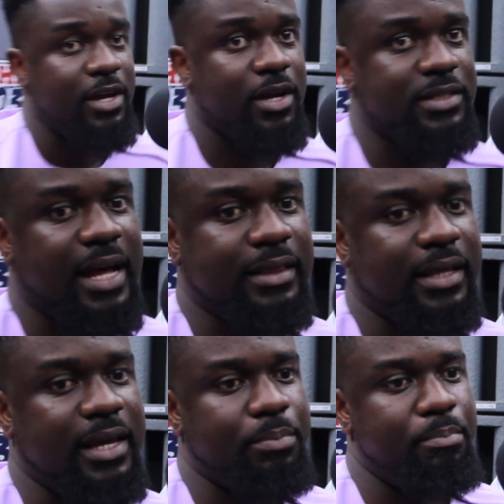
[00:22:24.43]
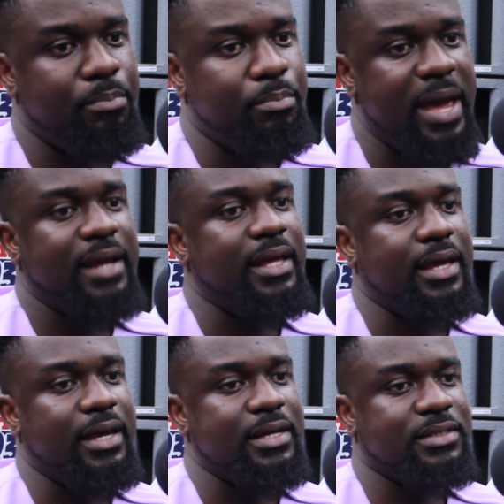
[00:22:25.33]
Because I think
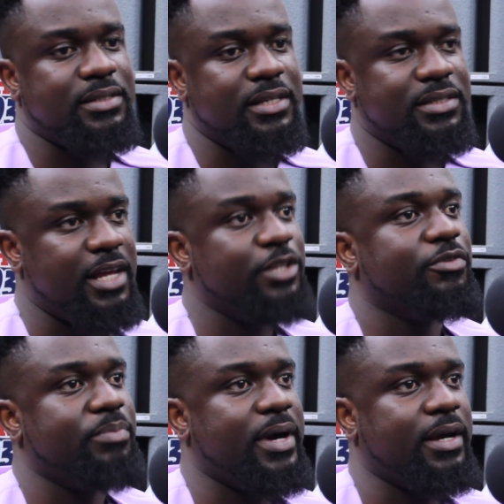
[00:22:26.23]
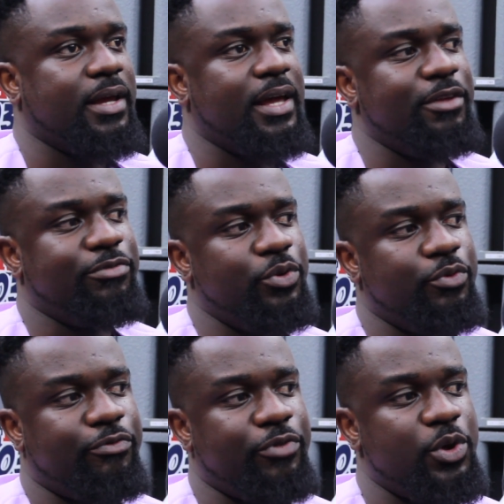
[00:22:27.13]
mainly it's the state of mind. And if
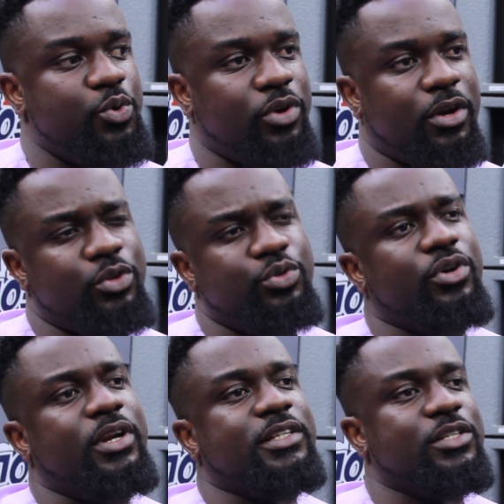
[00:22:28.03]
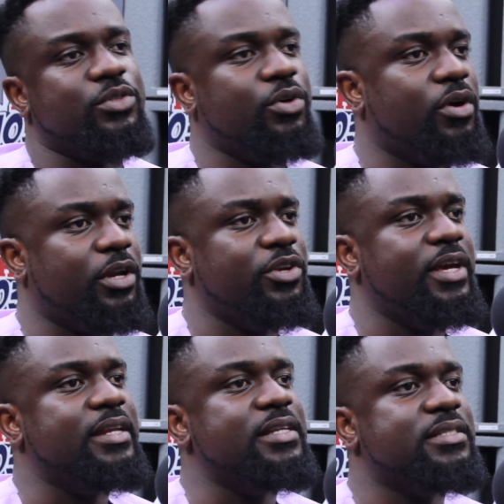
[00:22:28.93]
you feel you're not too connected to God and you
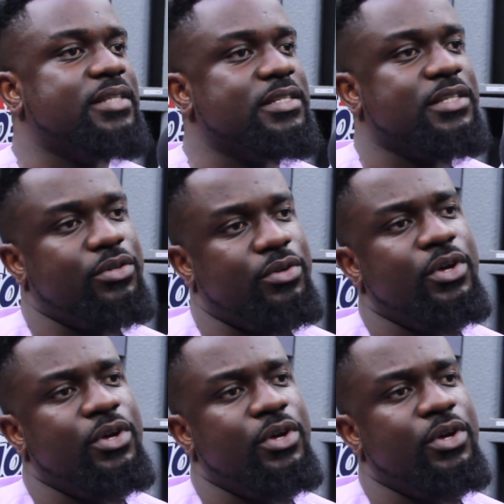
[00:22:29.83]
hear these things, and